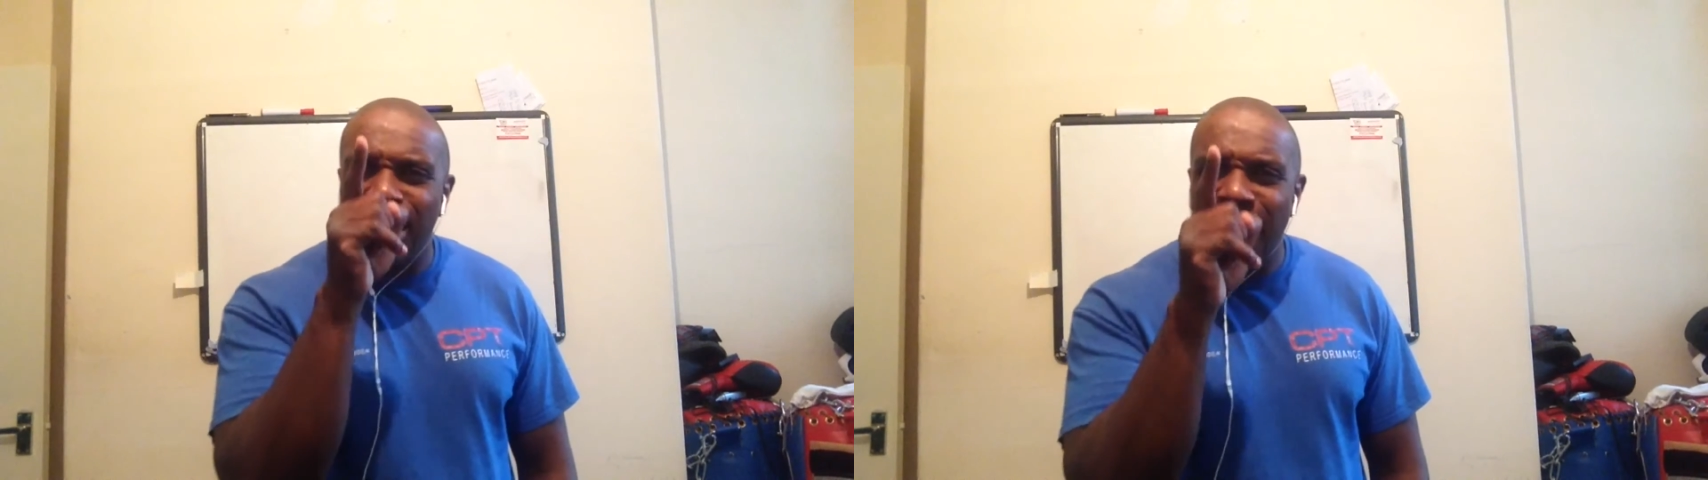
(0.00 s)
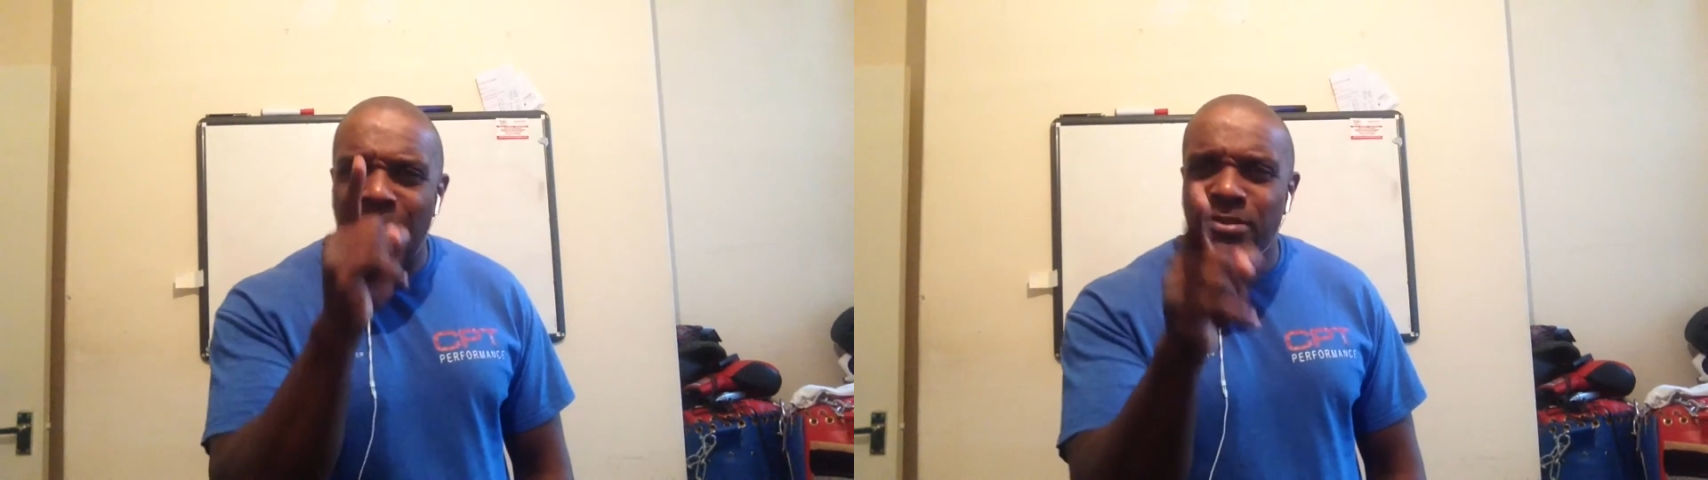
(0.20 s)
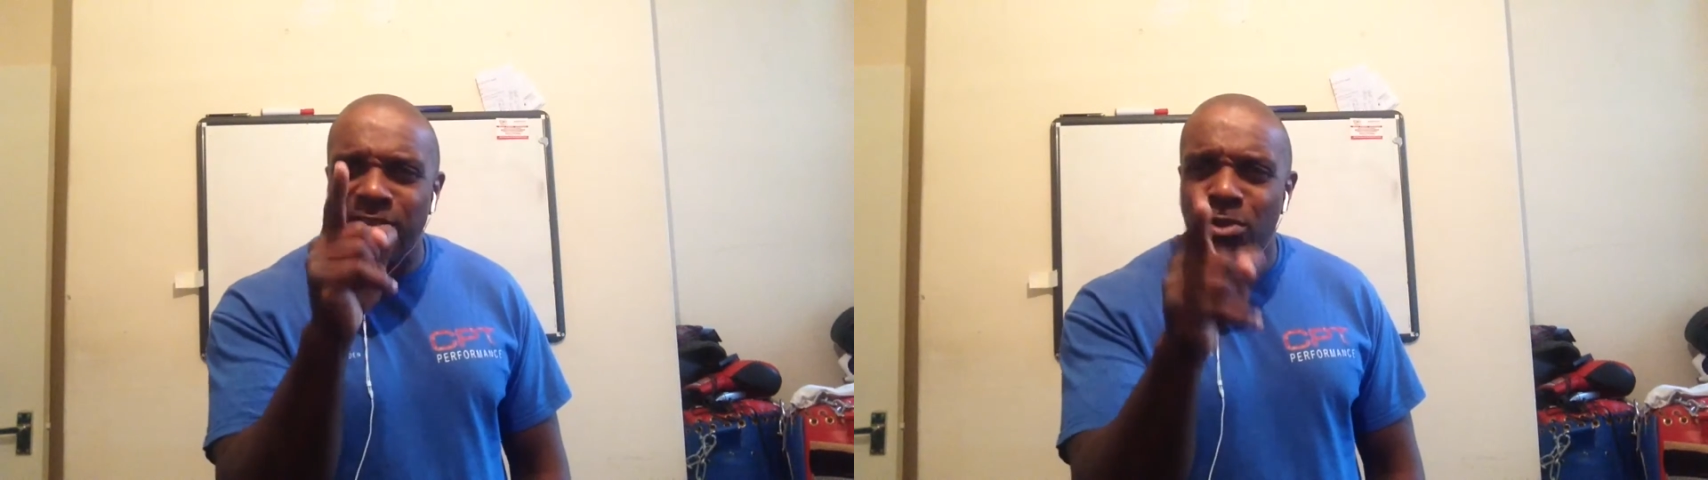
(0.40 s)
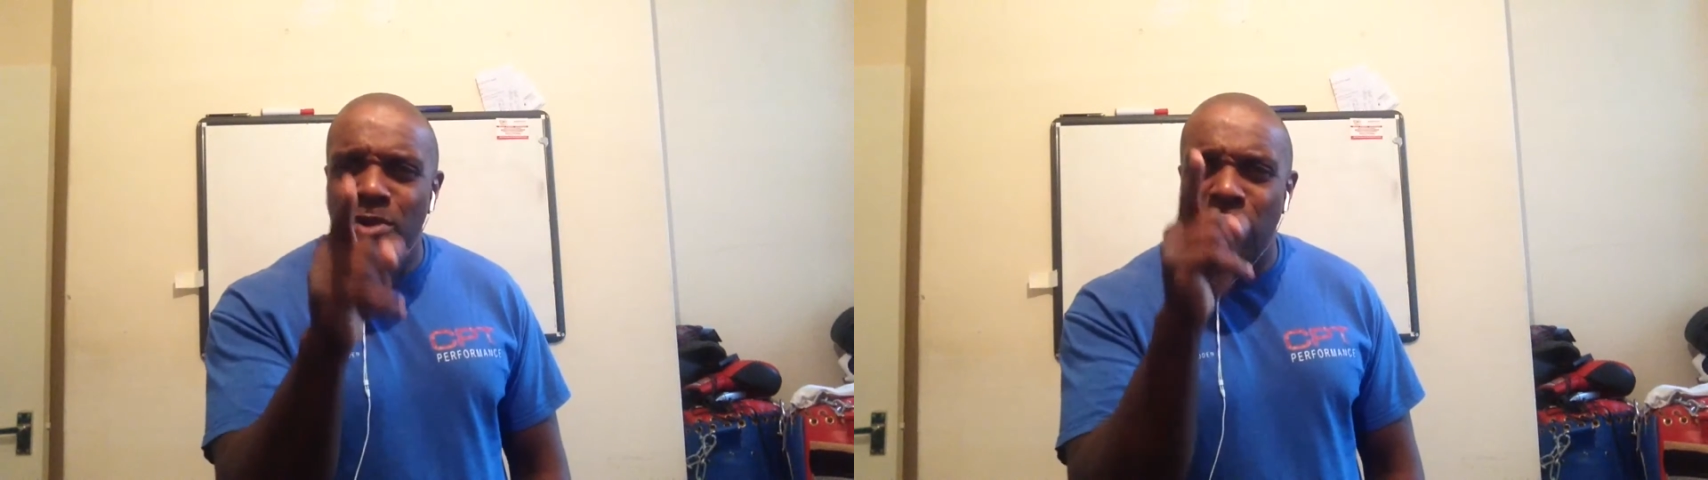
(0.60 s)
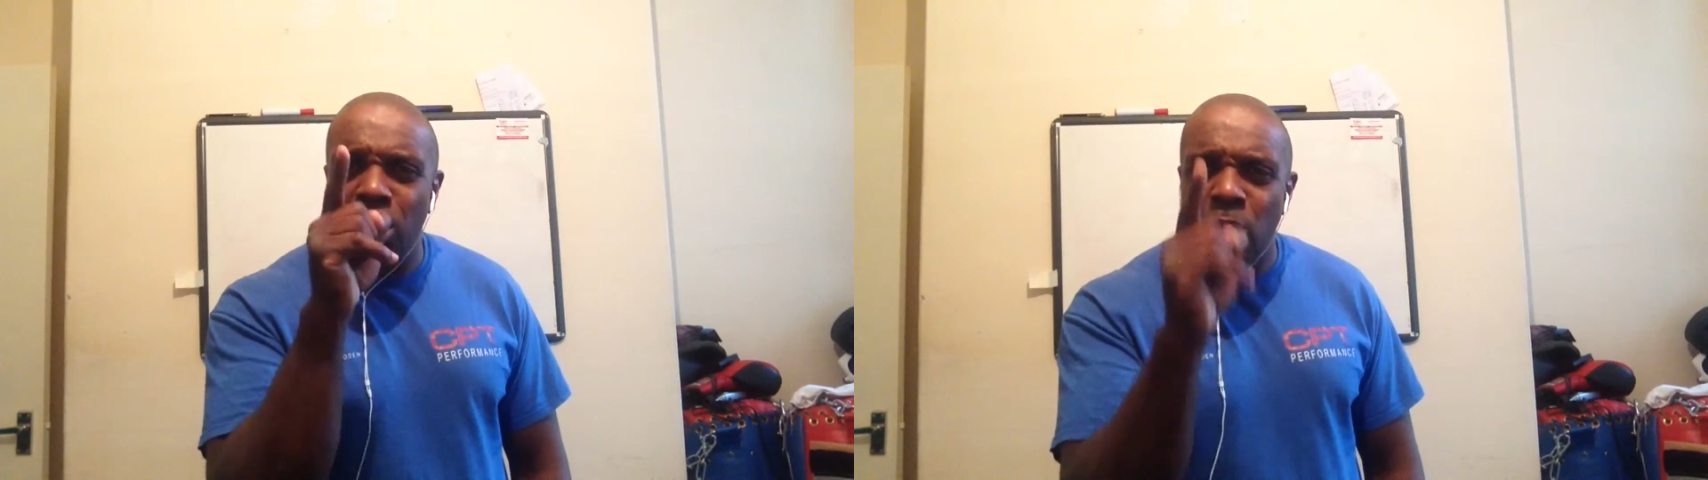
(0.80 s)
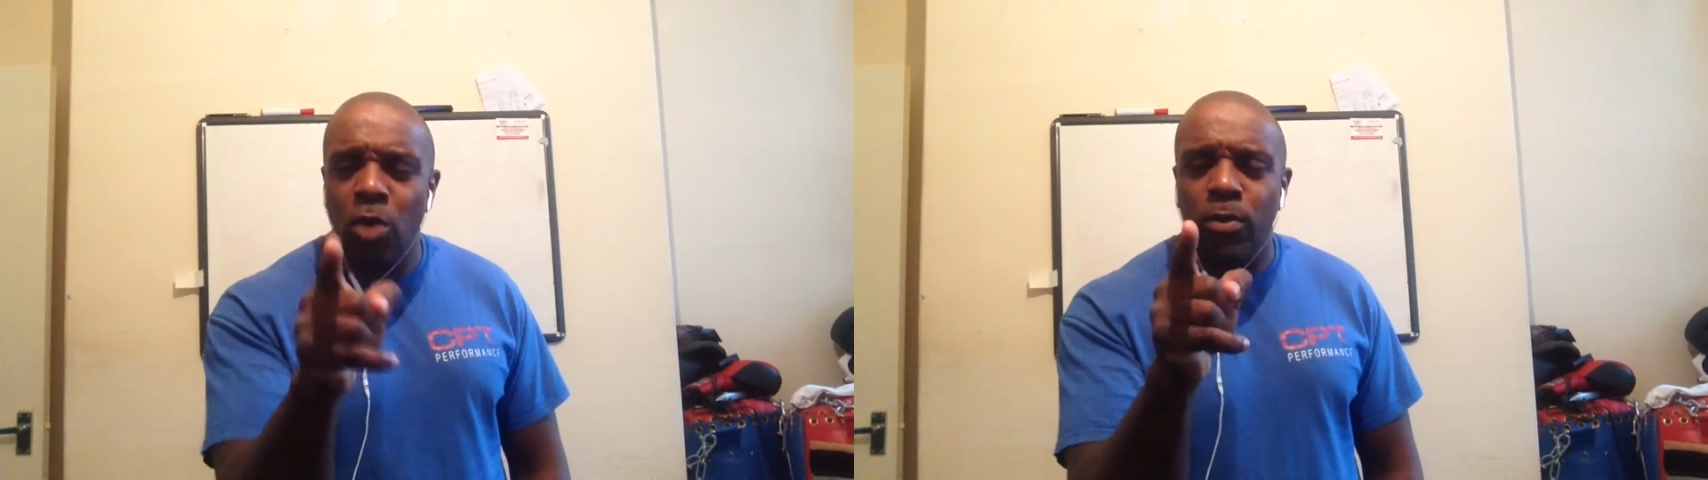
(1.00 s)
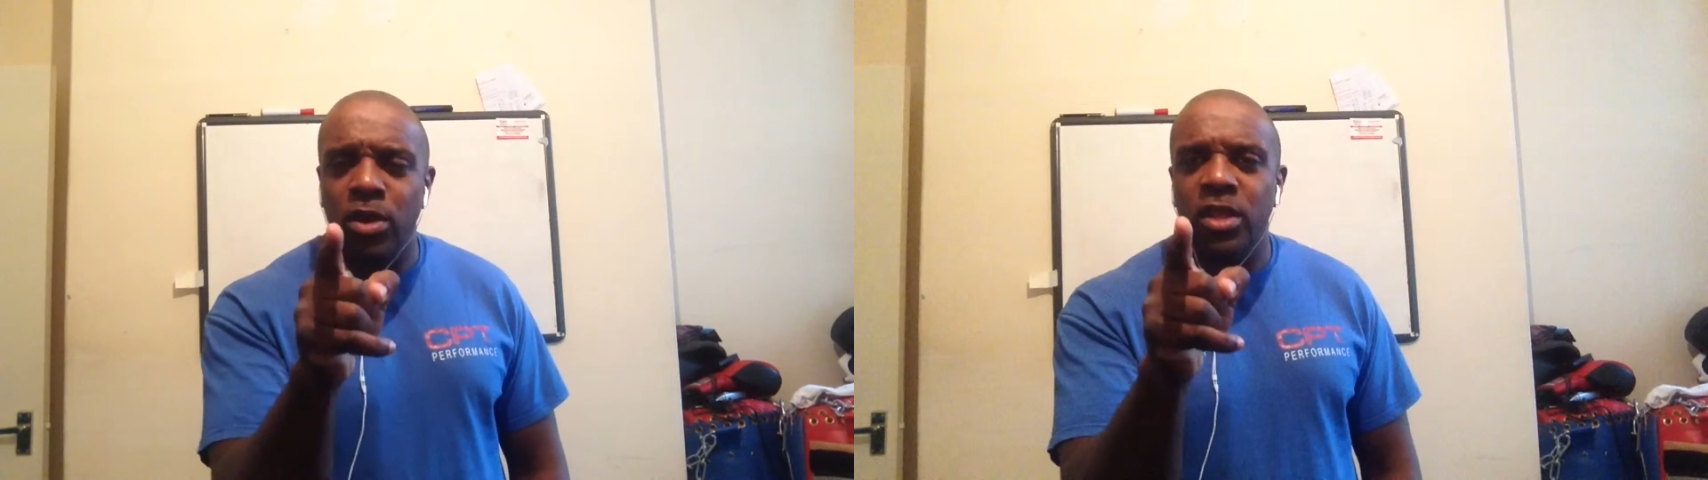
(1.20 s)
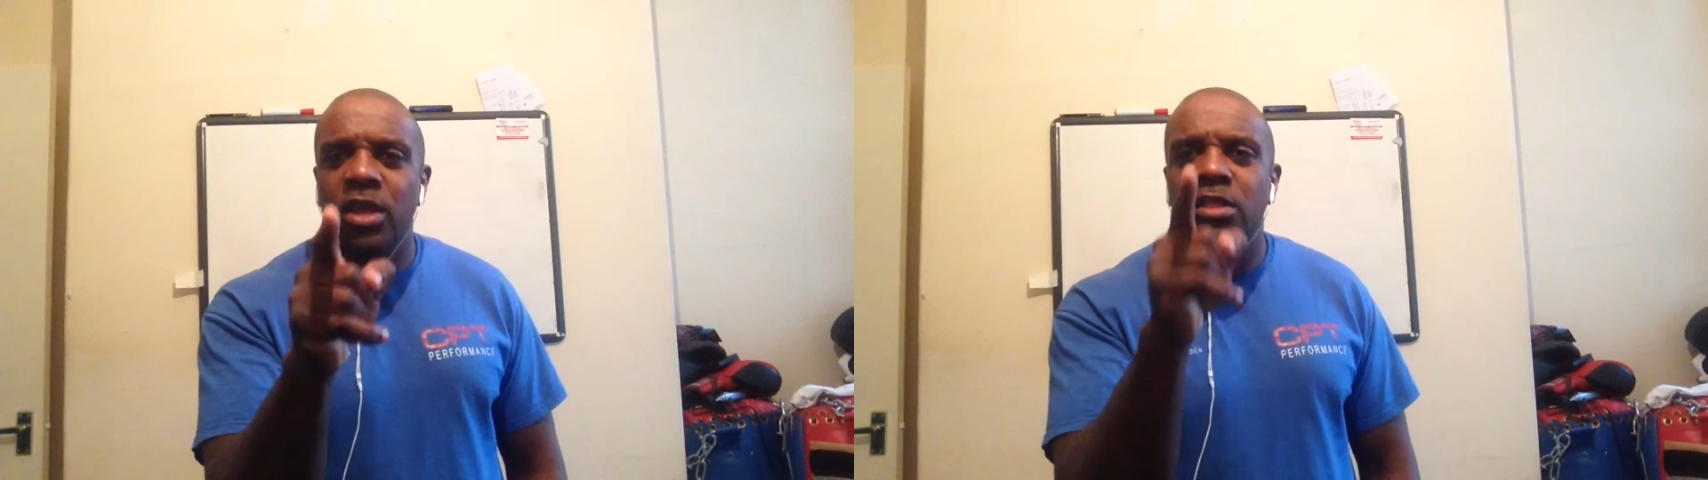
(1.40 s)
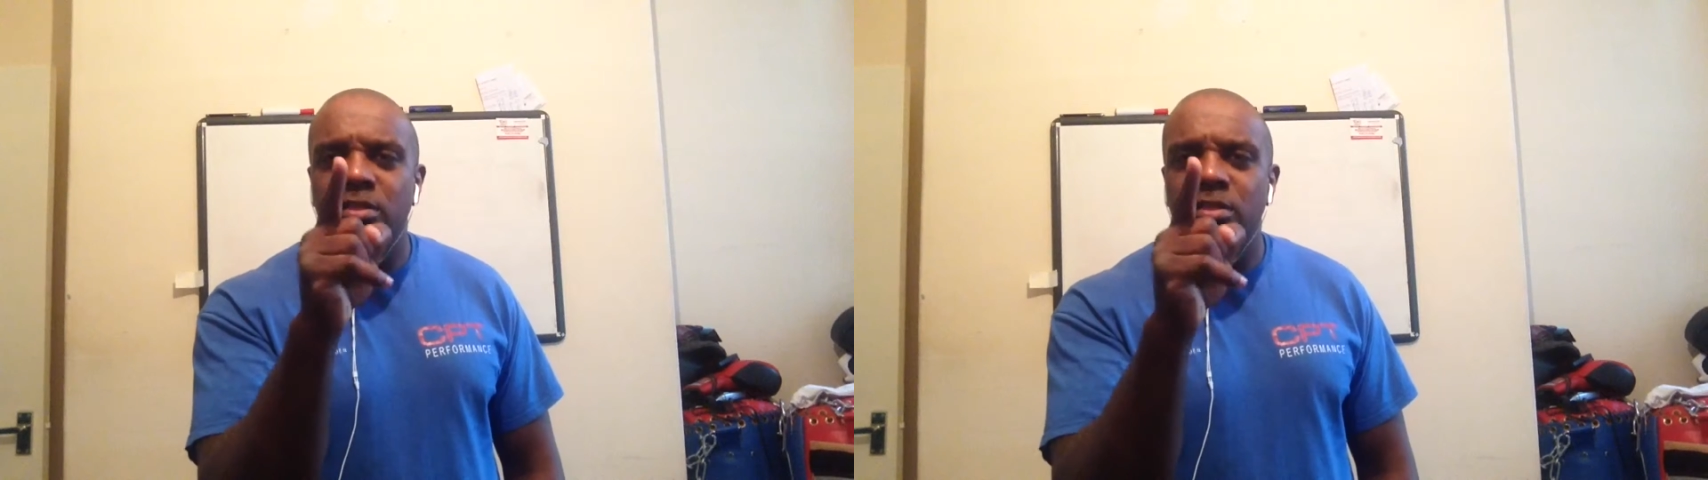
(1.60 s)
absolutely nobody